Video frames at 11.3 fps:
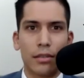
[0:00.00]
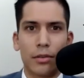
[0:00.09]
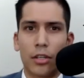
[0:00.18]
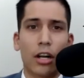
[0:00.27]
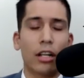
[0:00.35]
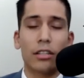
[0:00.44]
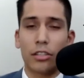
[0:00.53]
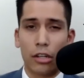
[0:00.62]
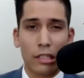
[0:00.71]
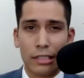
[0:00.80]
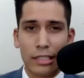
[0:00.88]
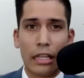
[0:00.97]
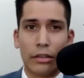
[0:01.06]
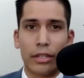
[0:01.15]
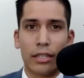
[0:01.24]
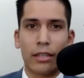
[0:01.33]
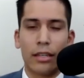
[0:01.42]
You're on
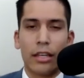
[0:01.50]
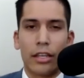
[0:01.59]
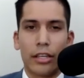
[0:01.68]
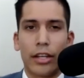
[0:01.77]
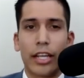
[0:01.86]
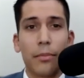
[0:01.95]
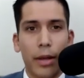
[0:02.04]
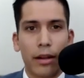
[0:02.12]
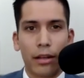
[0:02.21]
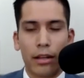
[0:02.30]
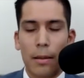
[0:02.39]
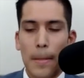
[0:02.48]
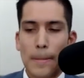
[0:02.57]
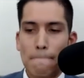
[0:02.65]
salary. You're in America.